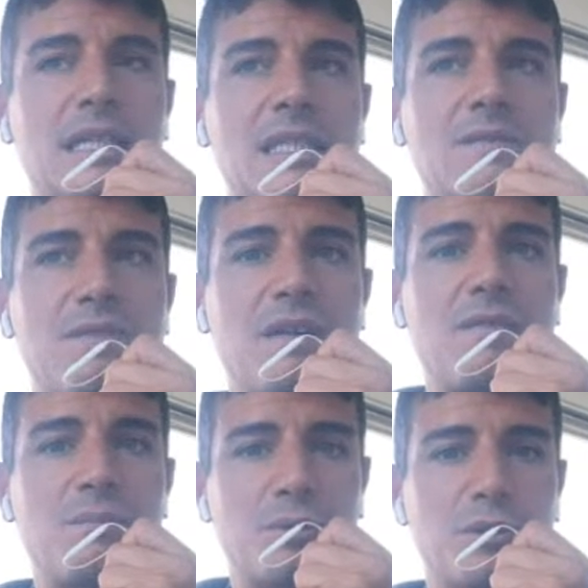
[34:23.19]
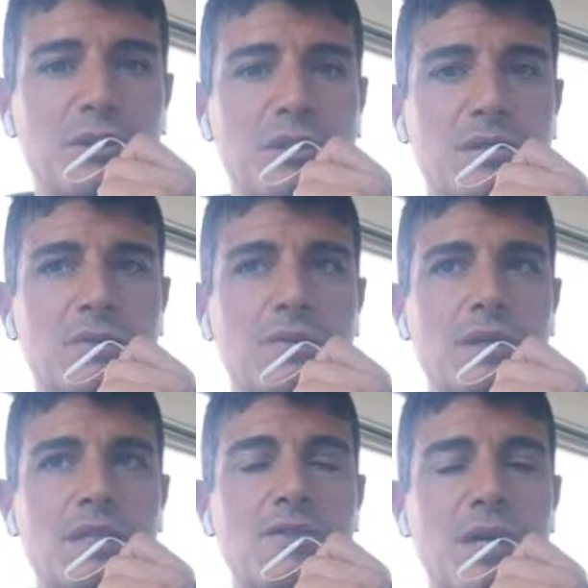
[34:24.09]
That's very important to
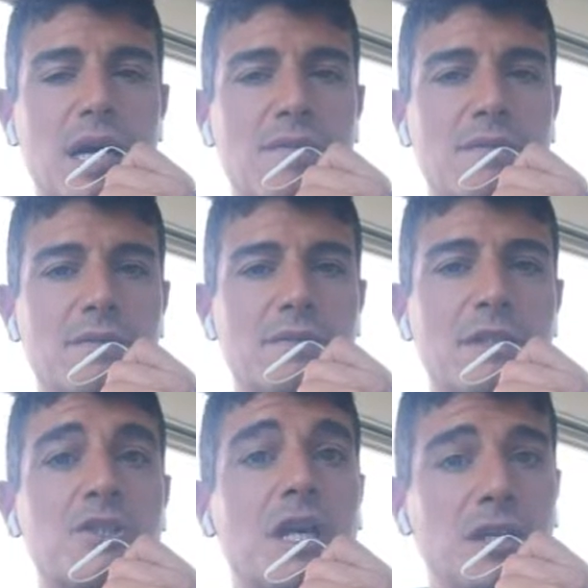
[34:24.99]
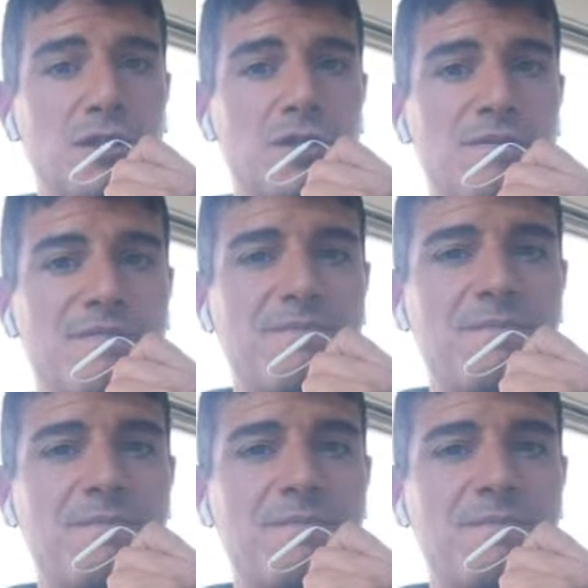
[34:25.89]
really drive the change.